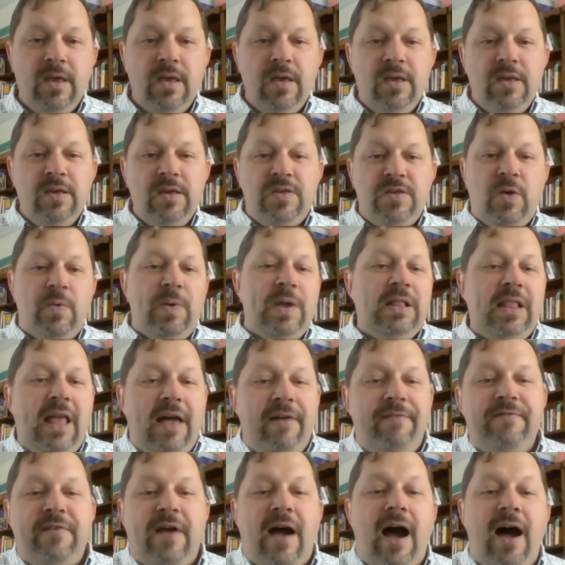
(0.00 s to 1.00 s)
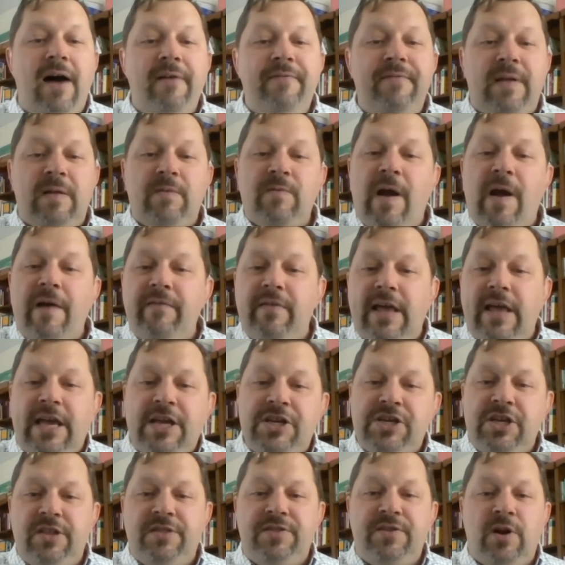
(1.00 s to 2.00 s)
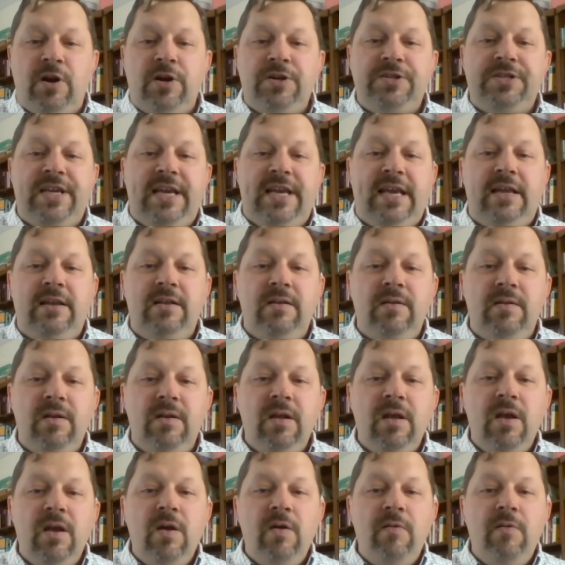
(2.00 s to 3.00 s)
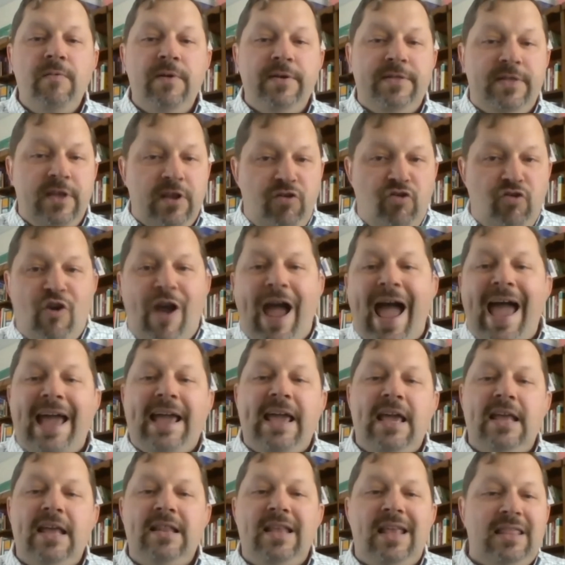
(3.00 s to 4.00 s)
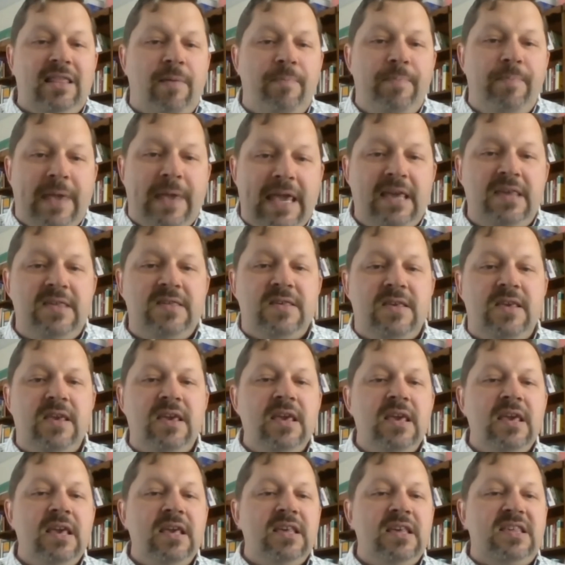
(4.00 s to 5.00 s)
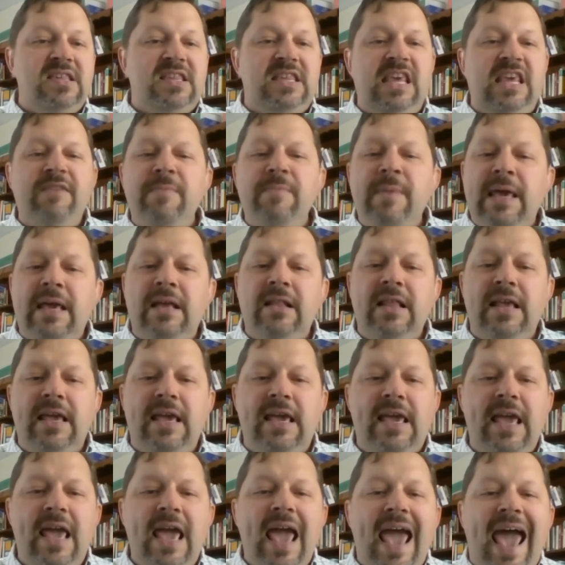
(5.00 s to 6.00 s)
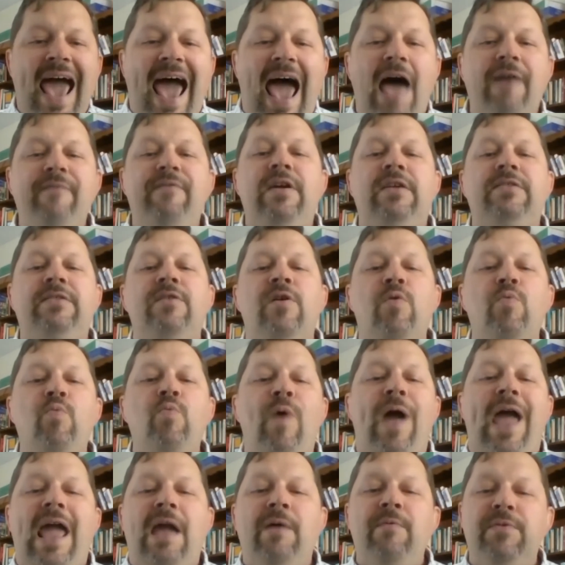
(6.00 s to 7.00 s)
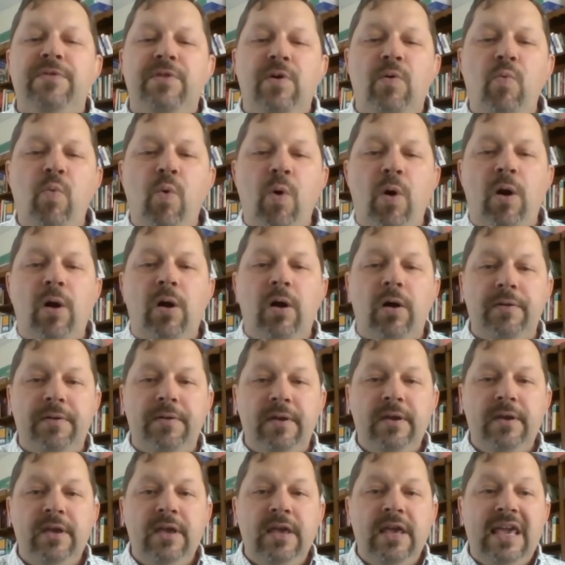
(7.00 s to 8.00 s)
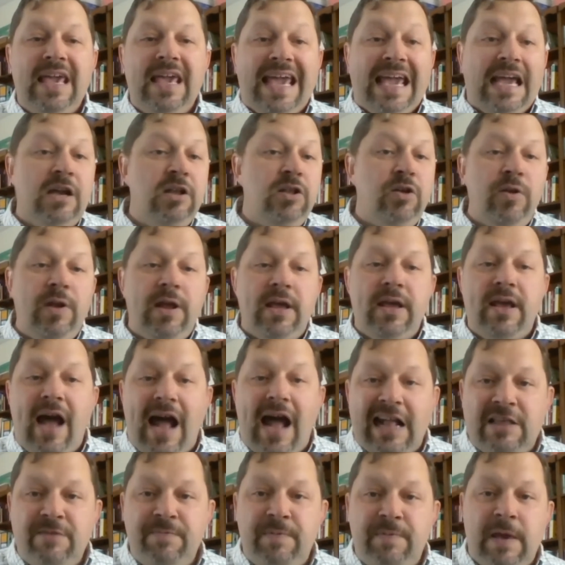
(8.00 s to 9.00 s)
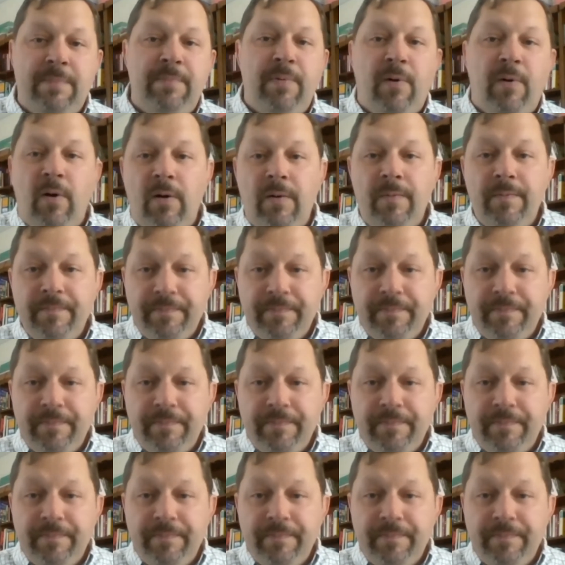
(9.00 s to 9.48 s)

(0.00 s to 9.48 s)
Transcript: So we left off in Revelation 13 with the dragon and the beast seemingly having their way with the world, including God's people.